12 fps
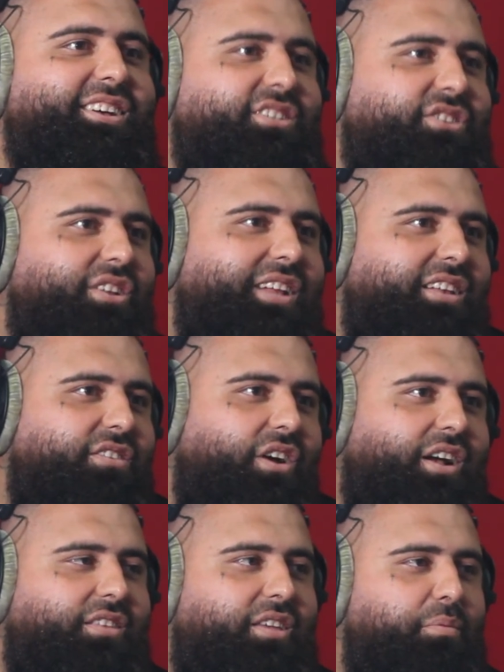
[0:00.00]
So that's like
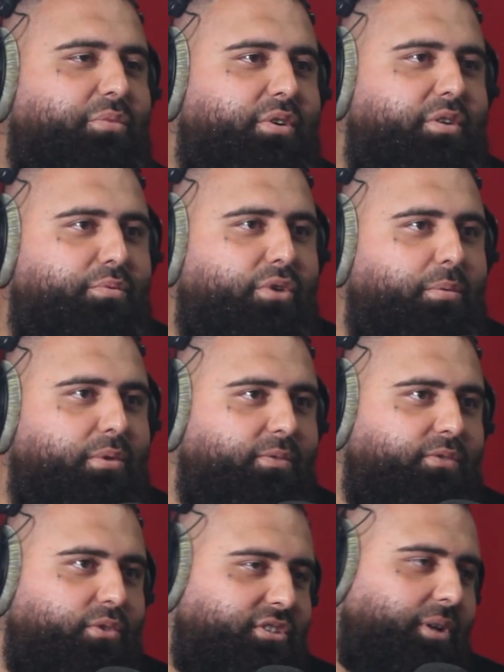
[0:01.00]
a temporary problem
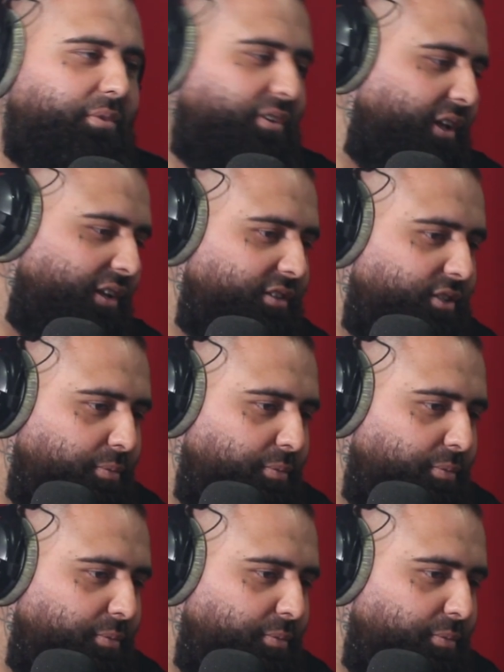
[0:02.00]
for something that needs to